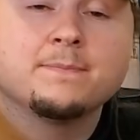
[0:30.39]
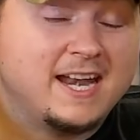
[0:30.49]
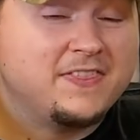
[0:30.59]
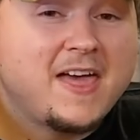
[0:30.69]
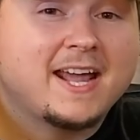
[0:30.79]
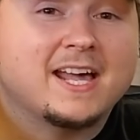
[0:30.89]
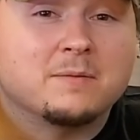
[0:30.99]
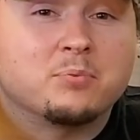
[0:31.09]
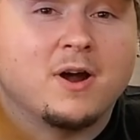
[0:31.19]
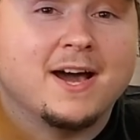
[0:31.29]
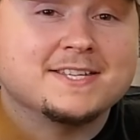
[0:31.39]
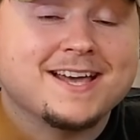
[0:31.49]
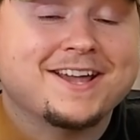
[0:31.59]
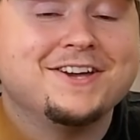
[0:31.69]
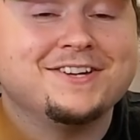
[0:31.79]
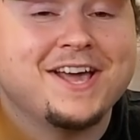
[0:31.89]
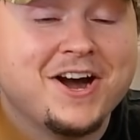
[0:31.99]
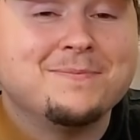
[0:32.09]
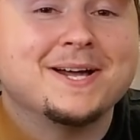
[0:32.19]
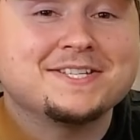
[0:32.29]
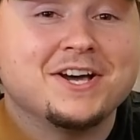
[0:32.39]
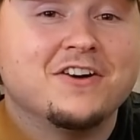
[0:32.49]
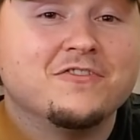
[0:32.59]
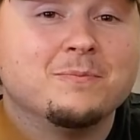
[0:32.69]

and at that kind of price I couldn't help myself